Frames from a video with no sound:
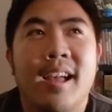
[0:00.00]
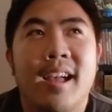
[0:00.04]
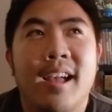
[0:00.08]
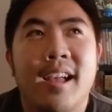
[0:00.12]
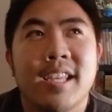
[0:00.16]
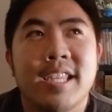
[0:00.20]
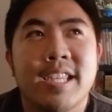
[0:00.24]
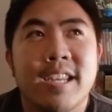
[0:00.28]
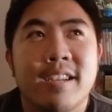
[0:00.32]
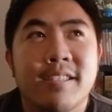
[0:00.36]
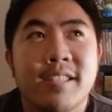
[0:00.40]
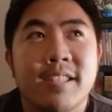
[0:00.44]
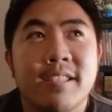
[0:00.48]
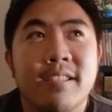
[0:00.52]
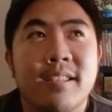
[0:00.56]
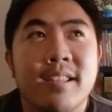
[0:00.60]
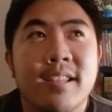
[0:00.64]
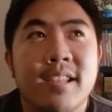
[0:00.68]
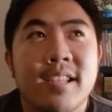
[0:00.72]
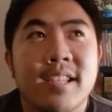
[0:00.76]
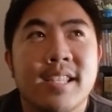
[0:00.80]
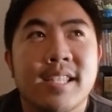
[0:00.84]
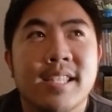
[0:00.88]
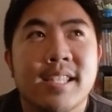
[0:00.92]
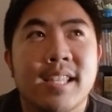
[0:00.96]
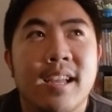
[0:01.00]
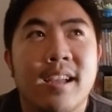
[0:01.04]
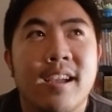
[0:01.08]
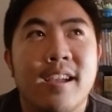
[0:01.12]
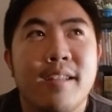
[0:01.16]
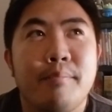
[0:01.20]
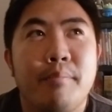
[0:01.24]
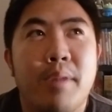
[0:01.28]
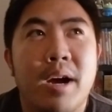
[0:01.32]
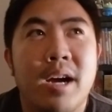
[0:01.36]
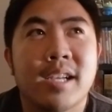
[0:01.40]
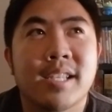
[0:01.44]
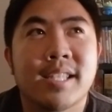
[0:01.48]
She also does
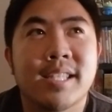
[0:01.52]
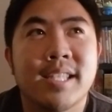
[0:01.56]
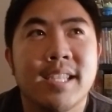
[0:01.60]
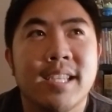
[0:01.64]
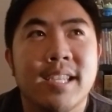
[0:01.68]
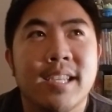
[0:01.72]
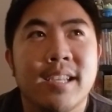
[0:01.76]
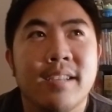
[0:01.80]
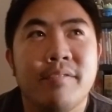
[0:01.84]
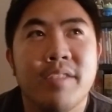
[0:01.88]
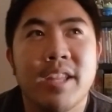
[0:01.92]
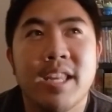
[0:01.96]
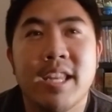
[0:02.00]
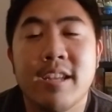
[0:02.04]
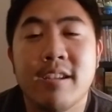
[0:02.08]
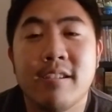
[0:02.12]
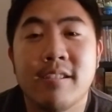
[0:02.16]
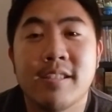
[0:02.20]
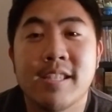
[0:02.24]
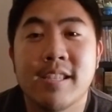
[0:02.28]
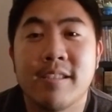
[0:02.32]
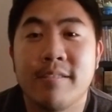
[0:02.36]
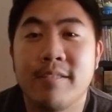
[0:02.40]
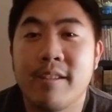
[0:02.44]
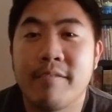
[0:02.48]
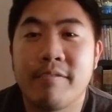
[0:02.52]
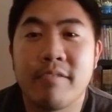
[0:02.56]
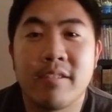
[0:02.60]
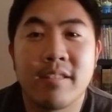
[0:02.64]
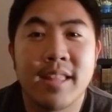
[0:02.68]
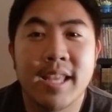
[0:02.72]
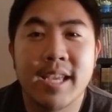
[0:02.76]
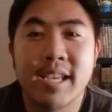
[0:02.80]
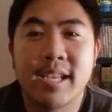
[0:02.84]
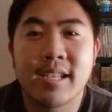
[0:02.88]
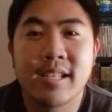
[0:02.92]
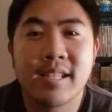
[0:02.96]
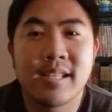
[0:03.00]
unboxing videos of different
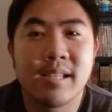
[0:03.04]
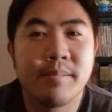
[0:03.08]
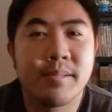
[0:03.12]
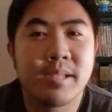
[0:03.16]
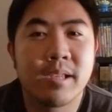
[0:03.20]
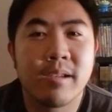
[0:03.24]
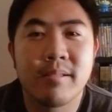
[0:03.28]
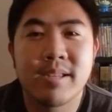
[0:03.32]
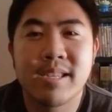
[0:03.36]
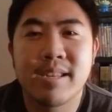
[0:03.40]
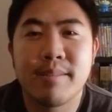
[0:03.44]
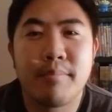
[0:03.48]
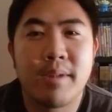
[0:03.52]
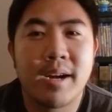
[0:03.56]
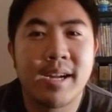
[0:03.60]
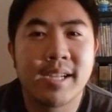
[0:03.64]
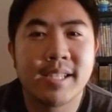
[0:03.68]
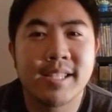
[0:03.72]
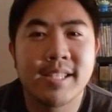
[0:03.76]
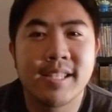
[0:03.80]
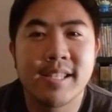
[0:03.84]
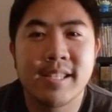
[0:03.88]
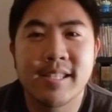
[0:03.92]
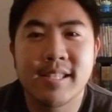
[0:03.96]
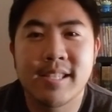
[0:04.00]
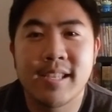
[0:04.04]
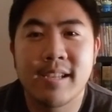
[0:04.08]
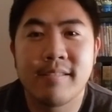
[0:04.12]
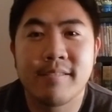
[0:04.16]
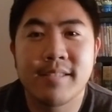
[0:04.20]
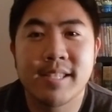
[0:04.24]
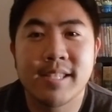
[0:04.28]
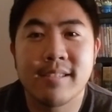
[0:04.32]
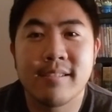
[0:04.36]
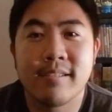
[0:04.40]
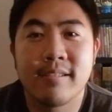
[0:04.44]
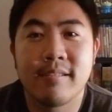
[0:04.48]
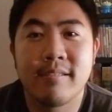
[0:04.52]
like subscription boxes and stuff,
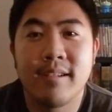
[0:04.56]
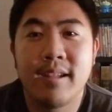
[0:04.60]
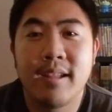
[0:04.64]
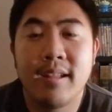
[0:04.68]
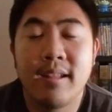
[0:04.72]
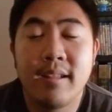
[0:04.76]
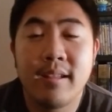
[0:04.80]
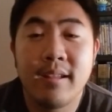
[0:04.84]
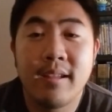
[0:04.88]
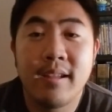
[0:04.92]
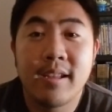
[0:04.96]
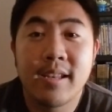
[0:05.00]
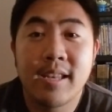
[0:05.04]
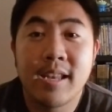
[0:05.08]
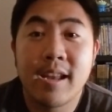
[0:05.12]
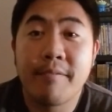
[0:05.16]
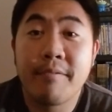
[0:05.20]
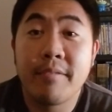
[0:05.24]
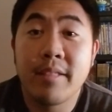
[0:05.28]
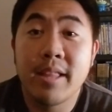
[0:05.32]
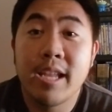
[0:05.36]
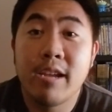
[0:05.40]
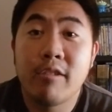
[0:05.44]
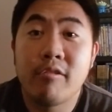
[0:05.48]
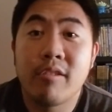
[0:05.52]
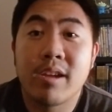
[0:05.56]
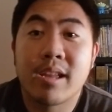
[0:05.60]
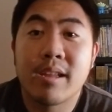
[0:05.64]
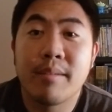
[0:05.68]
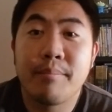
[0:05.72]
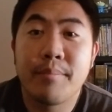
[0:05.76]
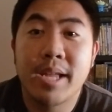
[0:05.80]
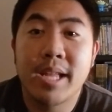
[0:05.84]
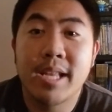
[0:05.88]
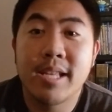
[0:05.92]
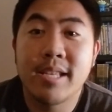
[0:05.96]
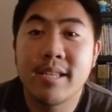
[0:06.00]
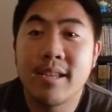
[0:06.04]
so definitely
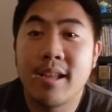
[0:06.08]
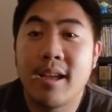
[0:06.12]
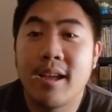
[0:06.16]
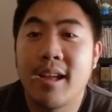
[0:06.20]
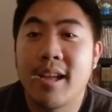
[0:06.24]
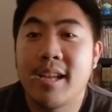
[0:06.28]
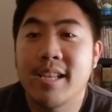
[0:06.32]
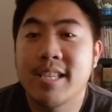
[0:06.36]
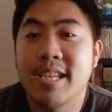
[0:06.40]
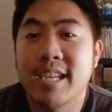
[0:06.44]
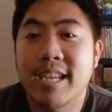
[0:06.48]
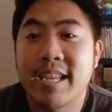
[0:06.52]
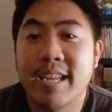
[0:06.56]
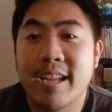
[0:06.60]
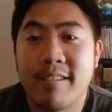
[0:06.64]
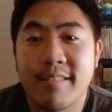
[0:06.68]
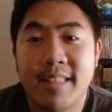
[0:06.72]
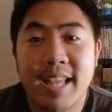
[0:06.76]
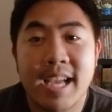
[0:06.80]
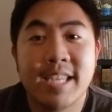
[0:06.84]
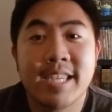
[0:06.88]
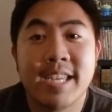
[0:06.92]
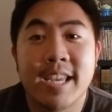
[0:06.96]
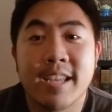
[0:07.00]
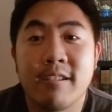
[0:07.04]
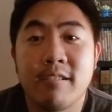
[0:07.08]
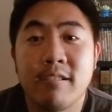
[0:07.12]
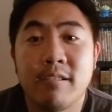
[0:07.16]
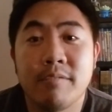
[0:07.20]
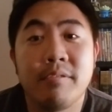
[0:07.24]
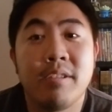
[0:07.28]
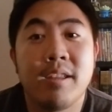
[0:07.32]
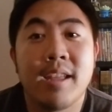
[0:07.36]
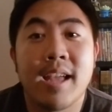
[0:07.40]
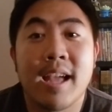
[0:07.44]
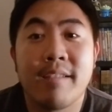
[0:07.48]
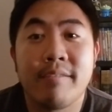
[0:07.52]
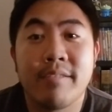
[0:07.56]
recommend checking out that channel if
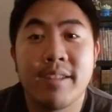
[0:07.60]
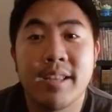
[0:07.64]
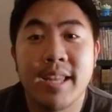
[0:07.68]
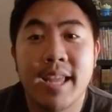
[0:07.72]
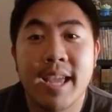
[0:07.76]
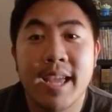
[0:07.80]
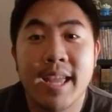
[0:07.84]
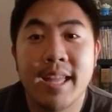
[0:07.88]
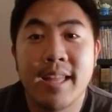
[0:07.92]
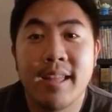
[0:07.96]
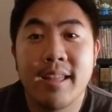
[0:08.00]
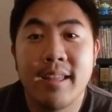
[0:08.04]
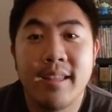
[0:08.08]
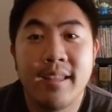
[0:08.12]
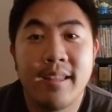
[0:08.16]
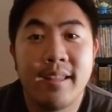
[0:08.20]
you haven't yet.